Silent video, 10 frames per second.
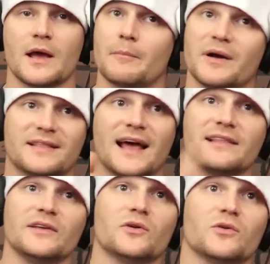But
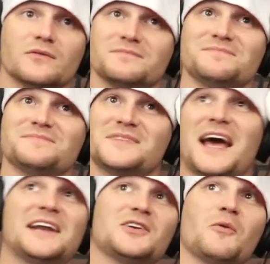that little
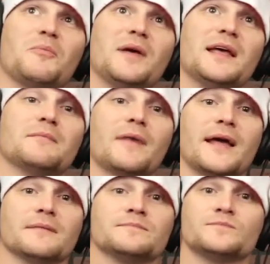tactical pen,
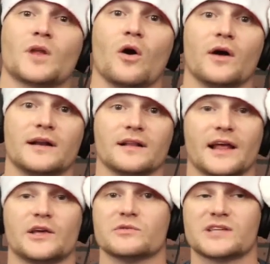man, oh, and
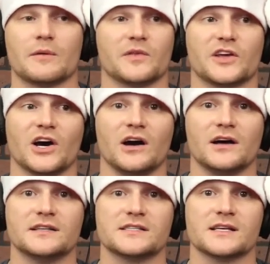like you were saying with the guns,